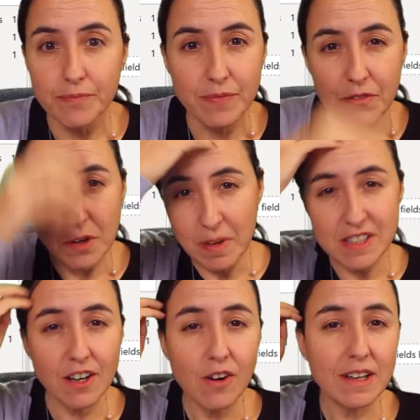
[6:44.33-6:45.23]
A few
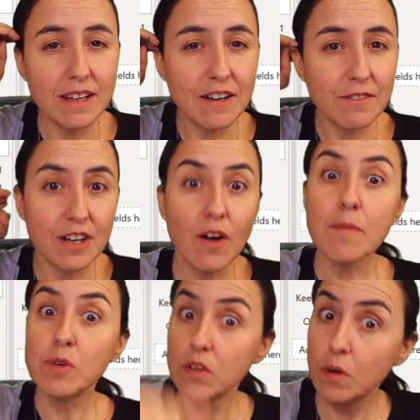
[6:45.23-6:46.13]
months ago, I did a video.
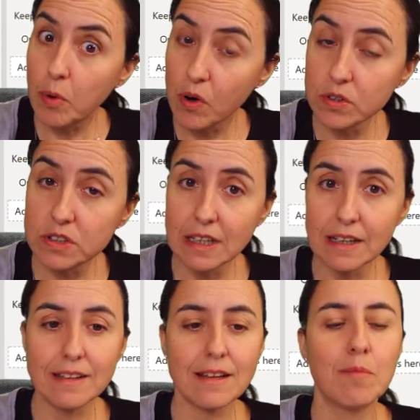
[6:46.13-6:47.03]
I'm going to post the
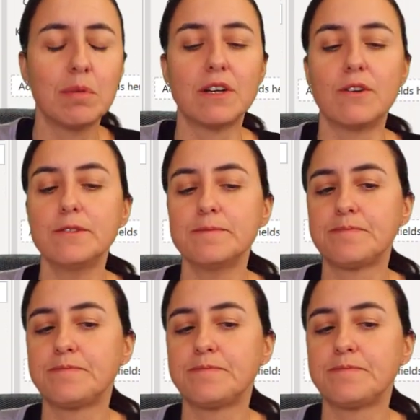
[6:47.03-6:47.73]
link down below.